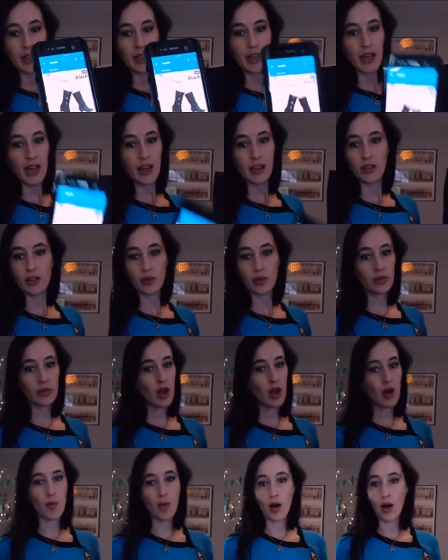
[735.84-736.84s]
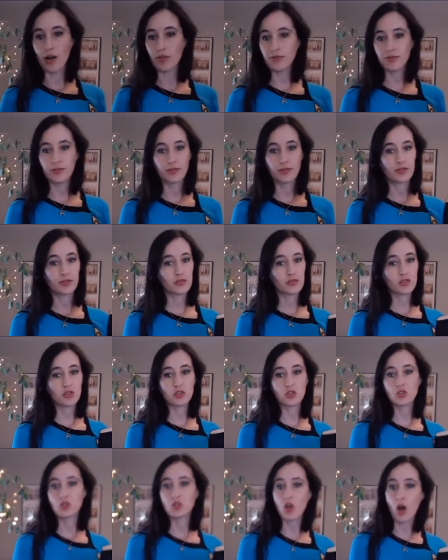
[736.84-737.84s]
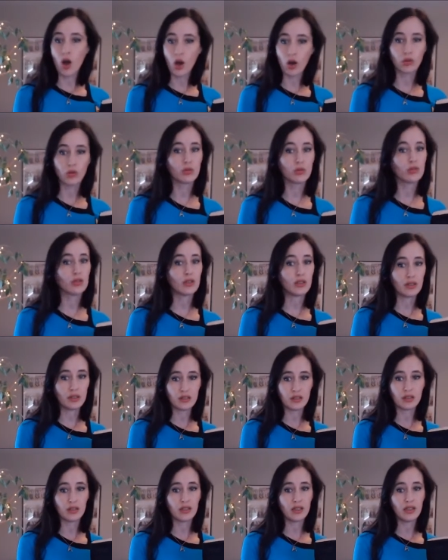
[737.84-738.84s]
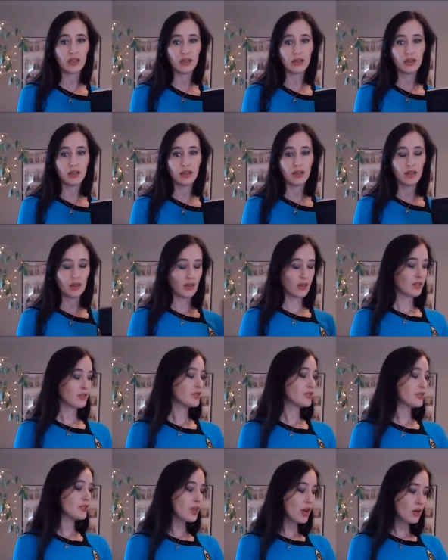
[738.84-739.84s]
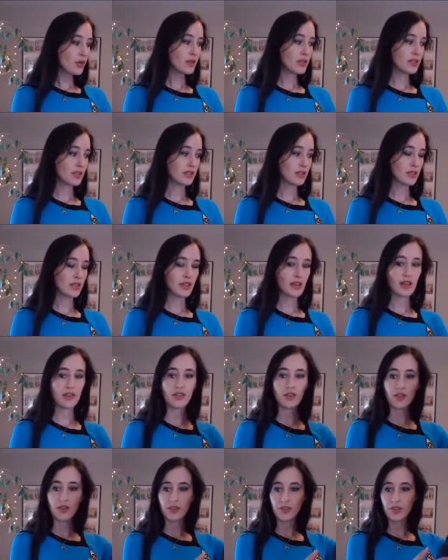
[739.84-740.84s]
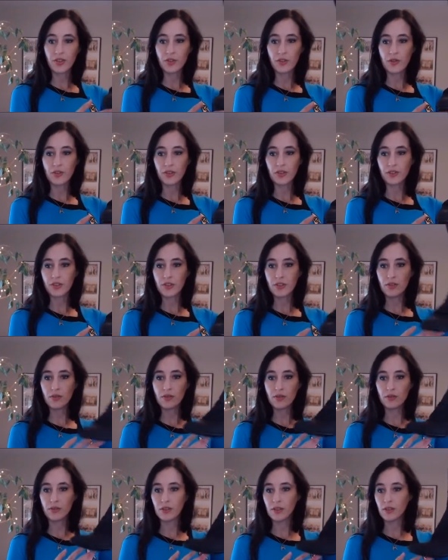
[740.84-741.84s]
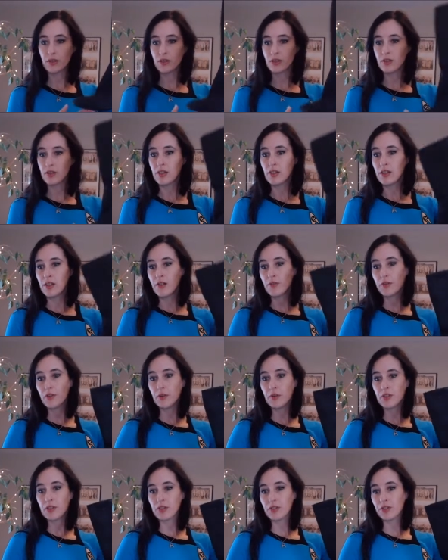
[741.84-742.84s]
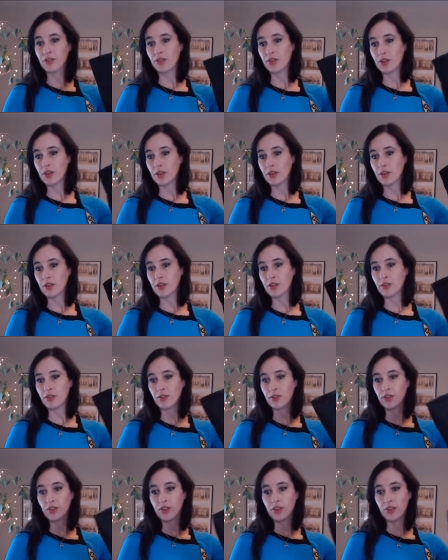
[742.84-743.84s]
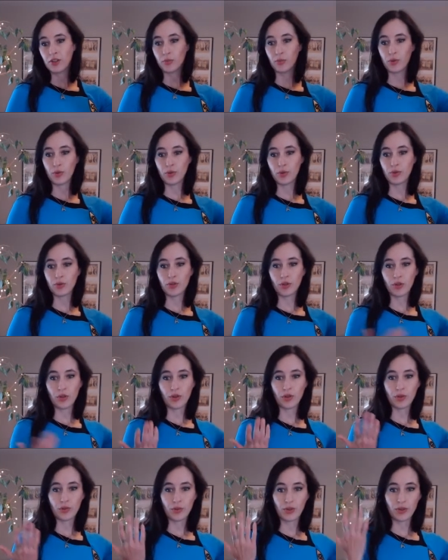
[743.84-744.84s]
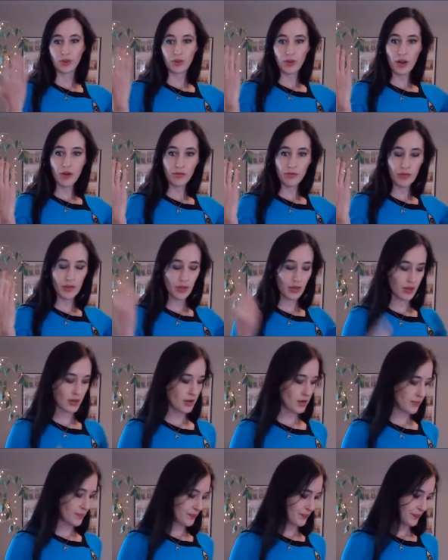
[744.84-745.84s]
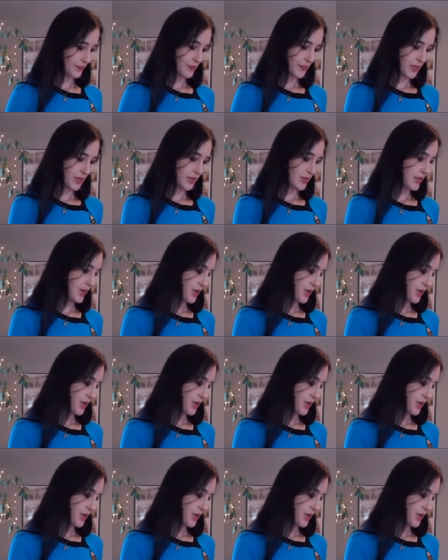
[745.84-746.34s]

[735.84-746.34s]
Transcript: And those come off so easily, so easily. And then all of a sudden you have this cute little, the original series boot to go with your outfit. So